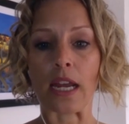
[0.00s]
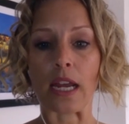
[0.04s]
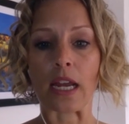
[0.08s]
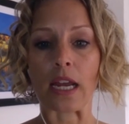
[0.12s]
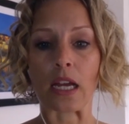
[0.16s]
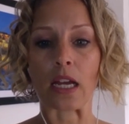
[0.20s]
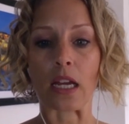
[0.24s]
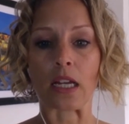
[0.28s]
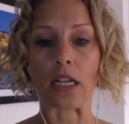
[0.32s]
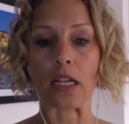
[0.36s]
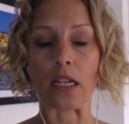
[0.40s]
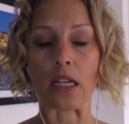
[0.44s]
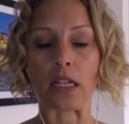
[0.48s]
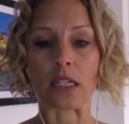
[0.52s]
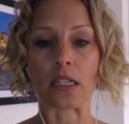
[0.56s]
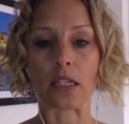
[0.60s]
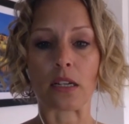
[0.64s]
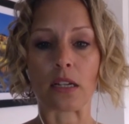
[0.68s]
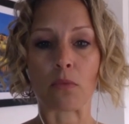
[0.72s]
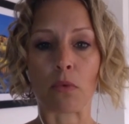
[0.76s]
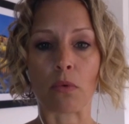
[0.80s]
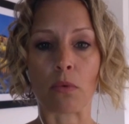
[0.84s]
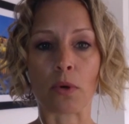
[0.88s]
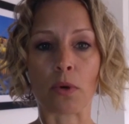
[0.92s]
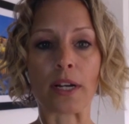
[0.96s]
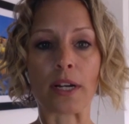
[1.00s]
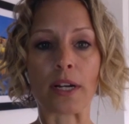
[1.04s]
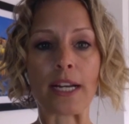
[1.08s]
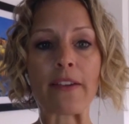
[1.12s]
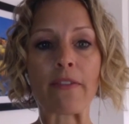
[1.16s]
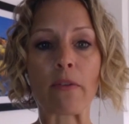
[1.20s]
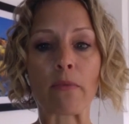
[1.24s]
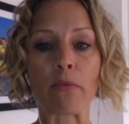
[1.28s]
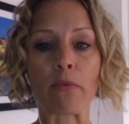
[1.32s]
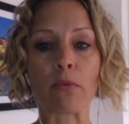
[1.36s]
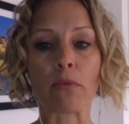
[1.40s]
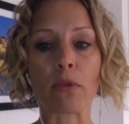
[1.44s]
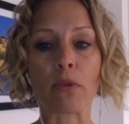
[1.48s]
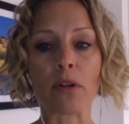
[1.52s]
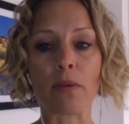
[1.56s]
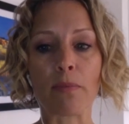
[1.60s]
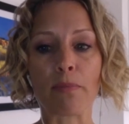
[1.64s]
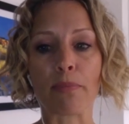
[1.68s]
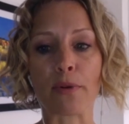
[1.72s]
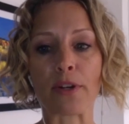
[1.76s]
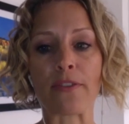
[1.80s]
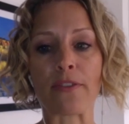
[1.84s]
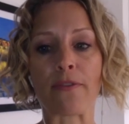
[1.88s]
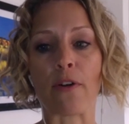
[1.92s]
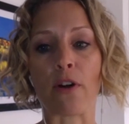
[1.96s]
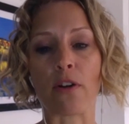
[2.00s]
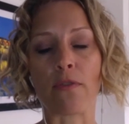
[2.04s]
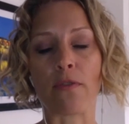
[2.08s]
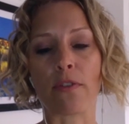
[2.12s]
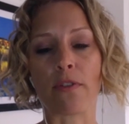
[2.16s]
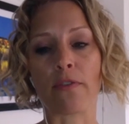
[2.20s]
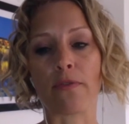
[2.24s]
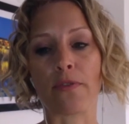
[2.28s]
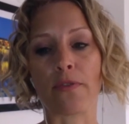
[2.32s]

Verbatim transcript: and we're going to give a little brief